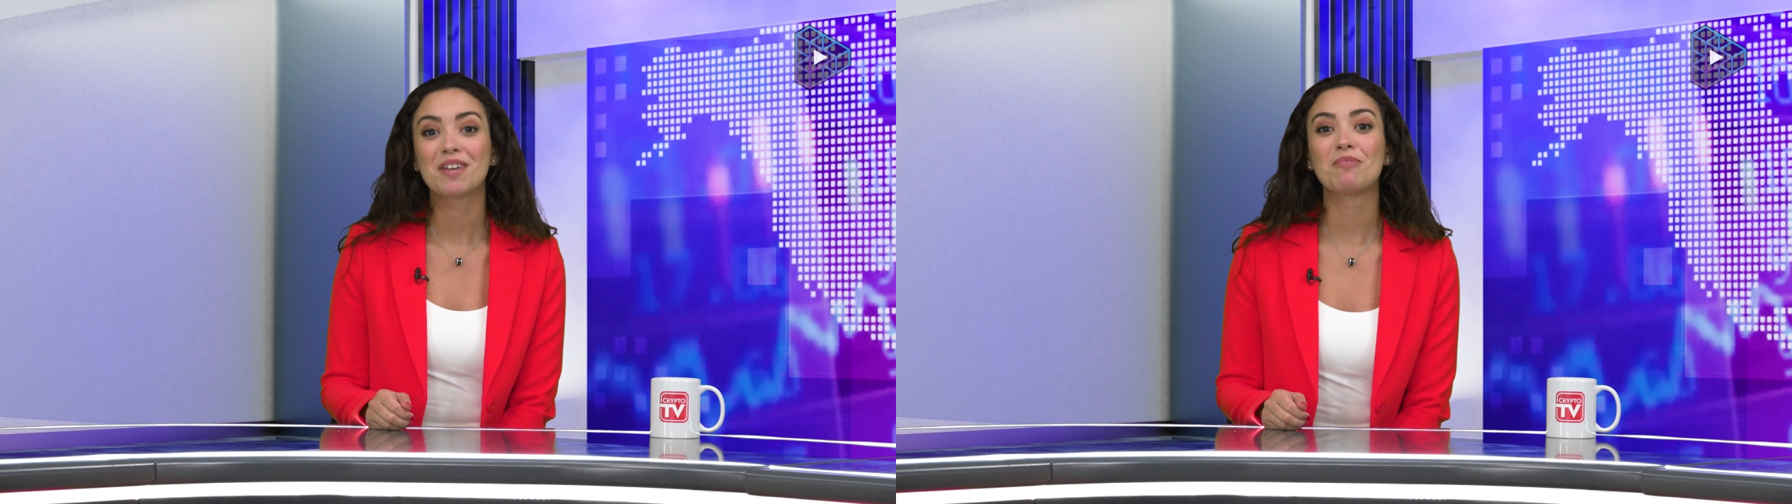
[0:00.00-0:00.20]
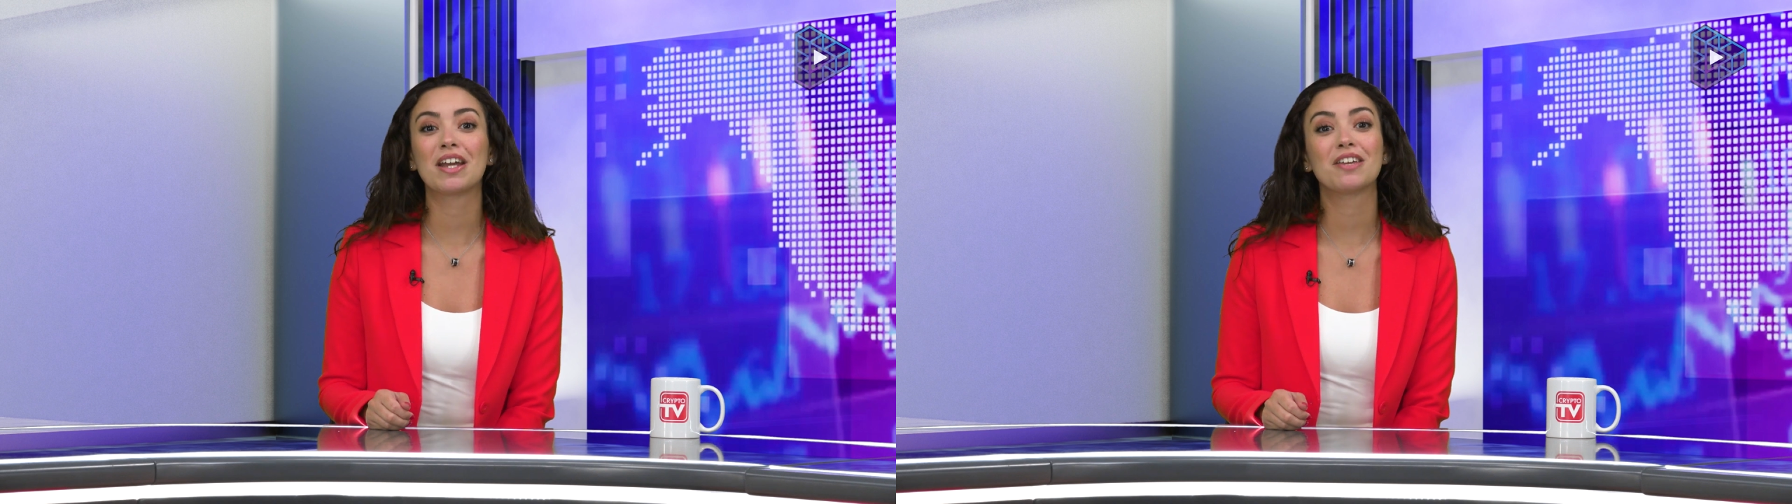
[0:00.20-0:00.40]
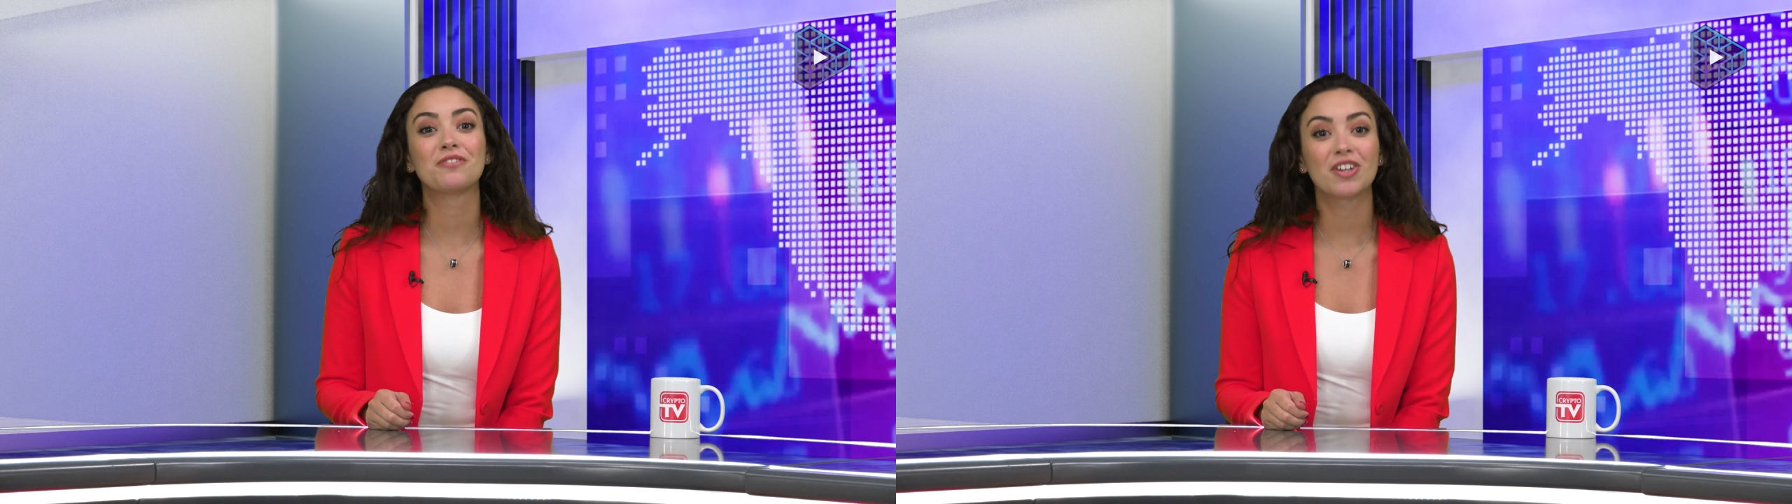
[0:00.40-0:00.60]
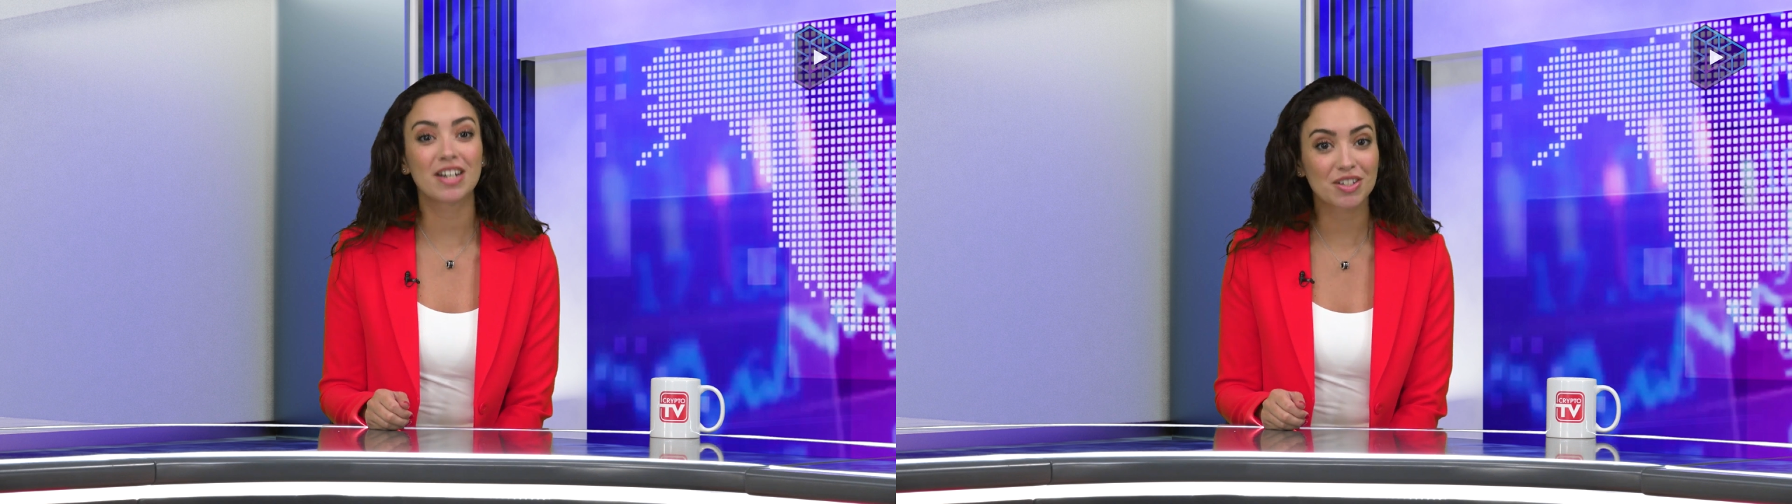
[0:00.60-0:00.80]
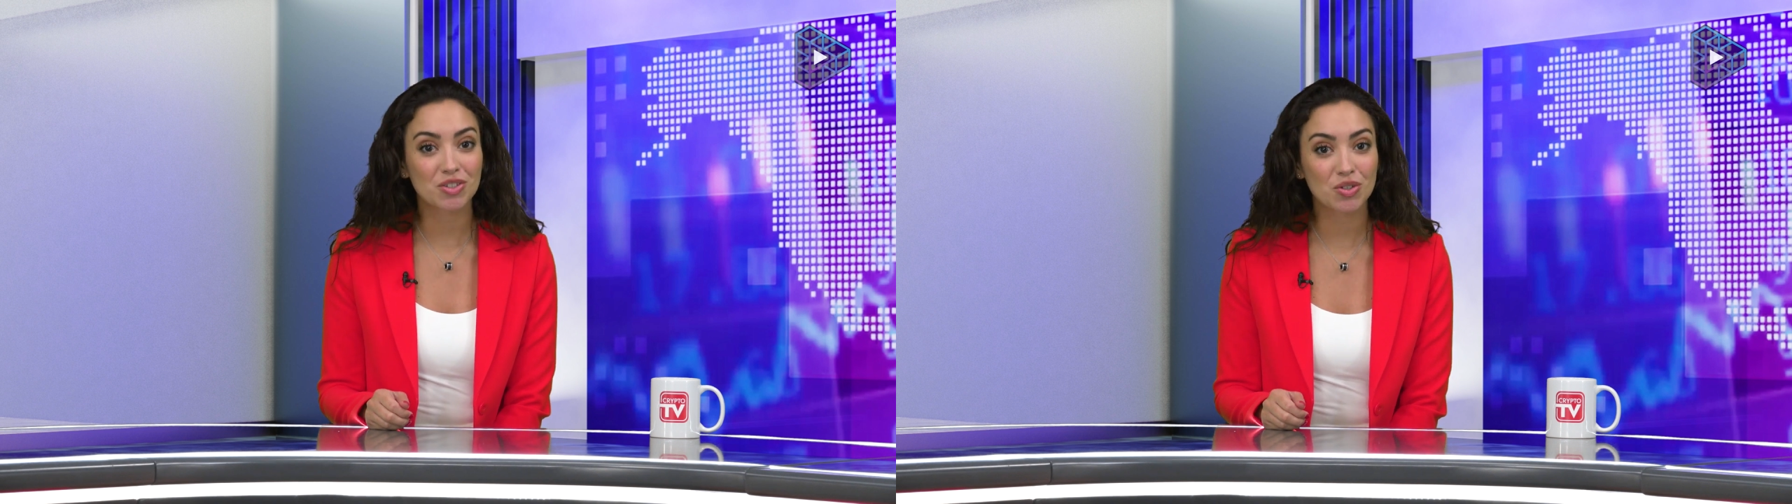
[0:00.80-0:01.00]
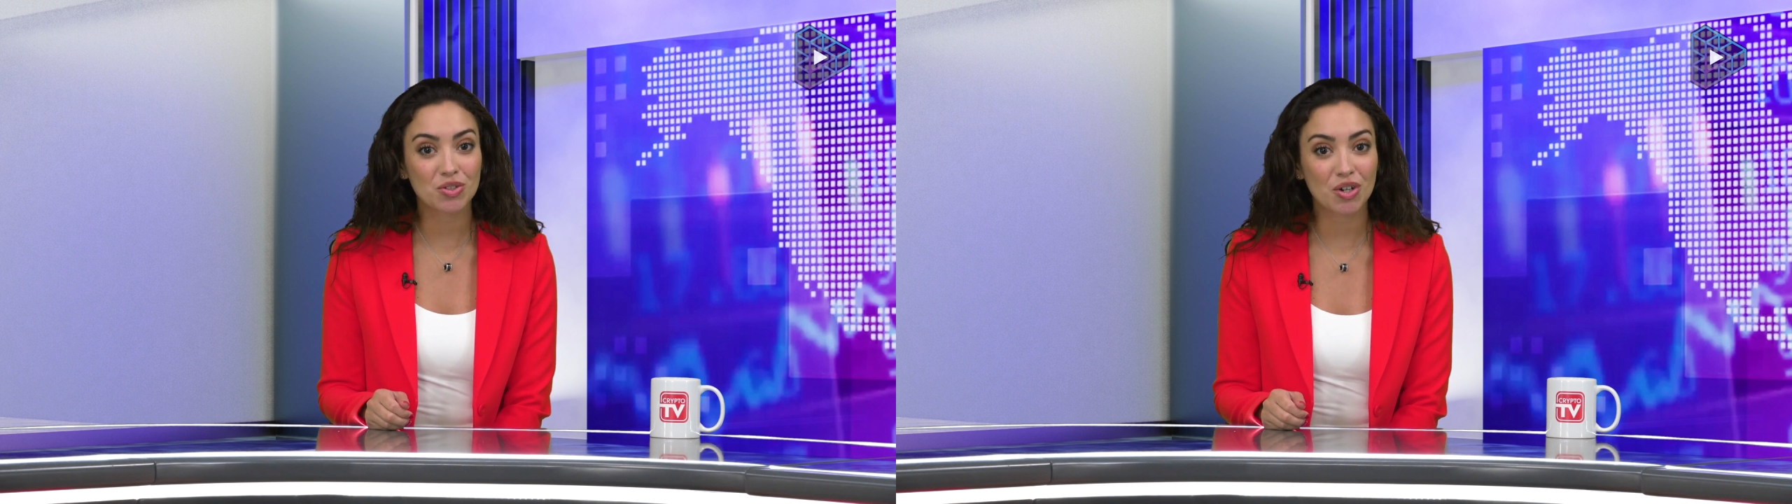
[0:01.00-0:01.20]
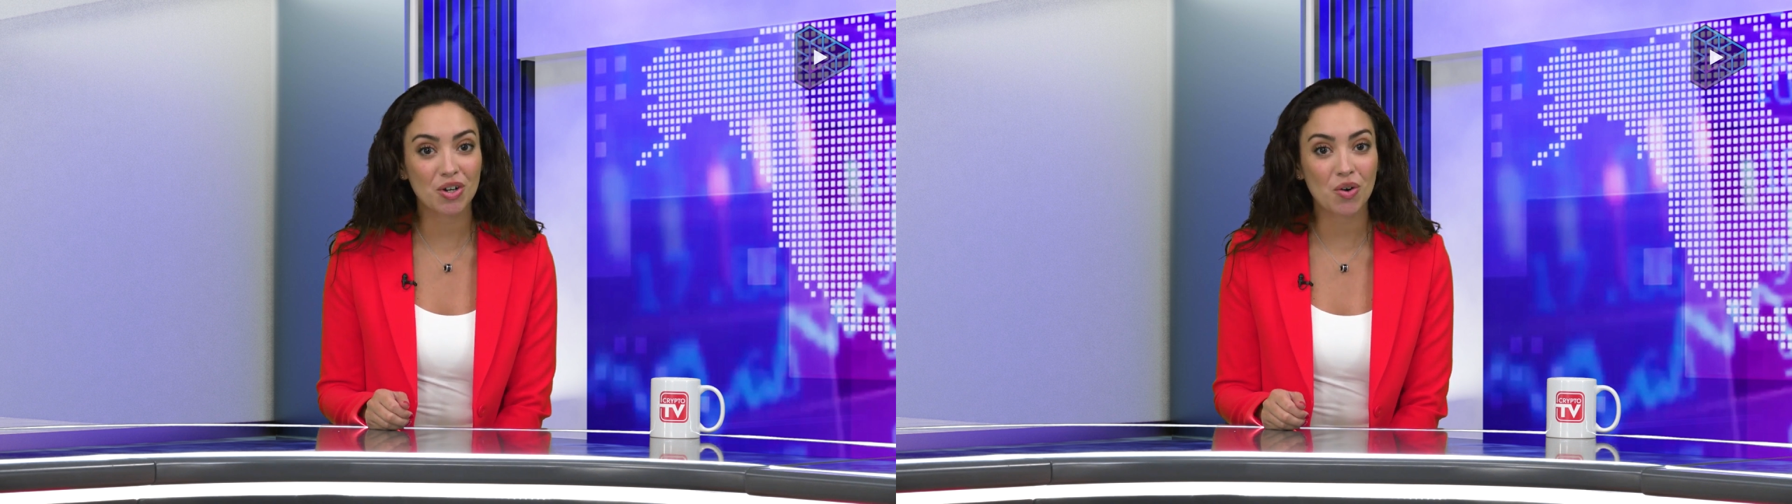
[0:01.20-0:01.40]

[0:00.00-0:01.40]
But if you're an X user